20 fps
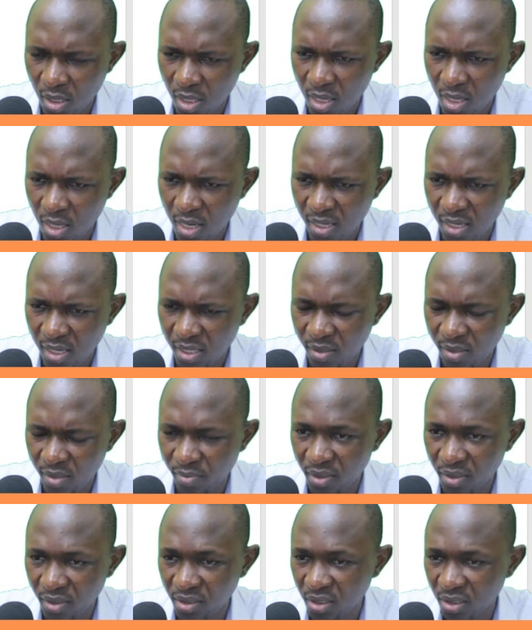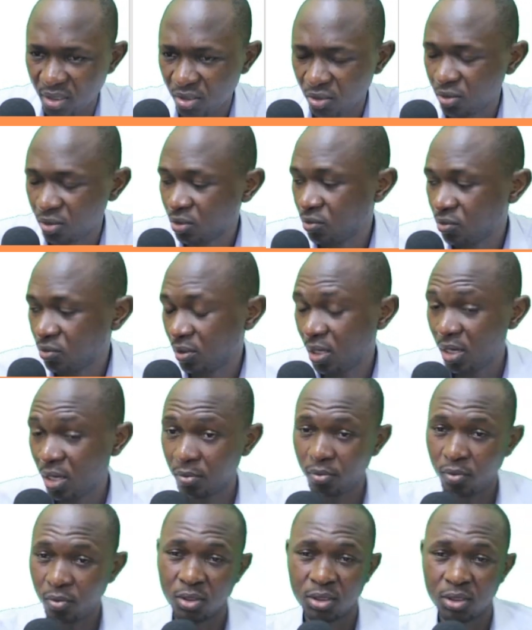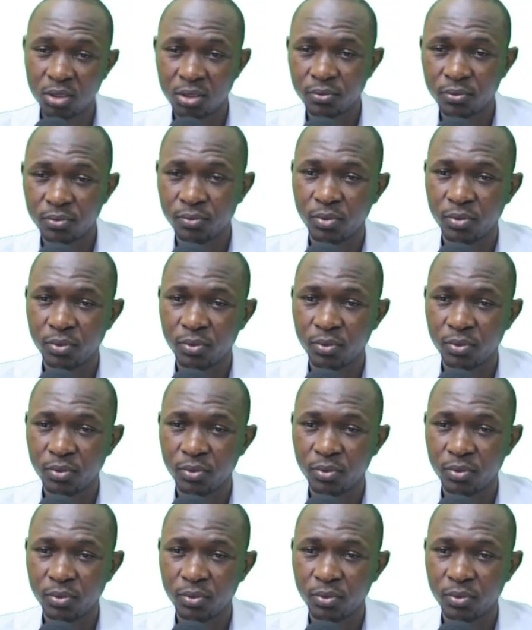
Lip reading: Under depreciations, we have what?